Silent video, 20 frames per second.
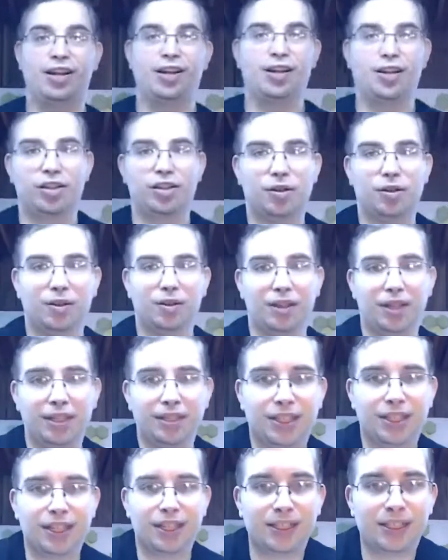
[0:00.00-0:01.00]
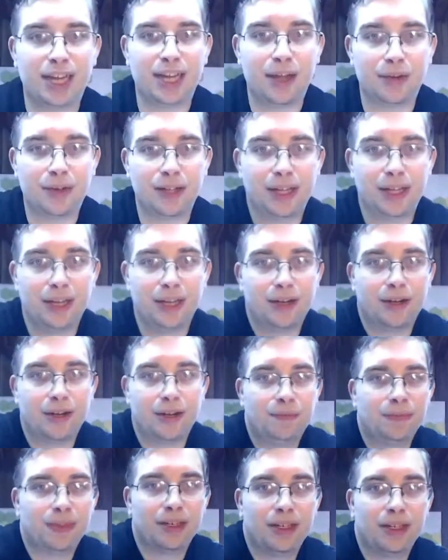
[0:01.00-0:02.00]
So let's get down here
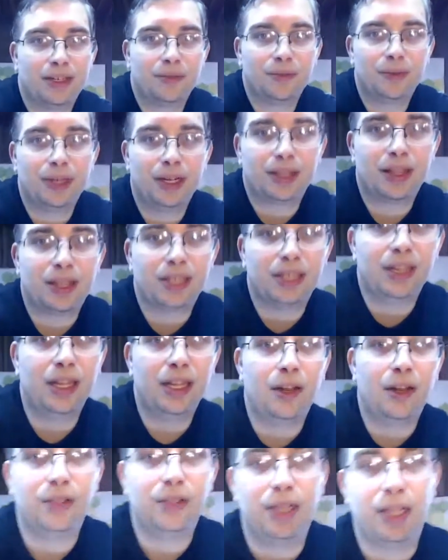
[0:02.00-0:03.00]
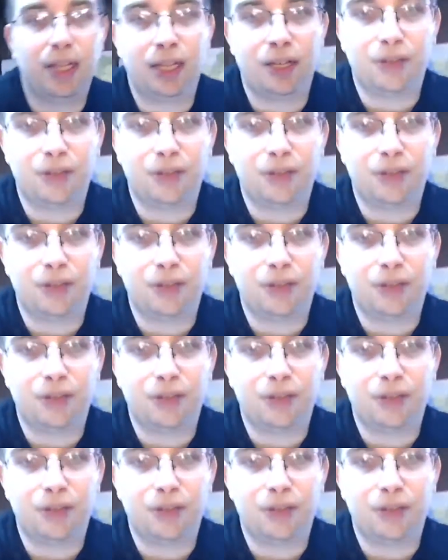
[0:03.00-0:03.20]
with the little nitty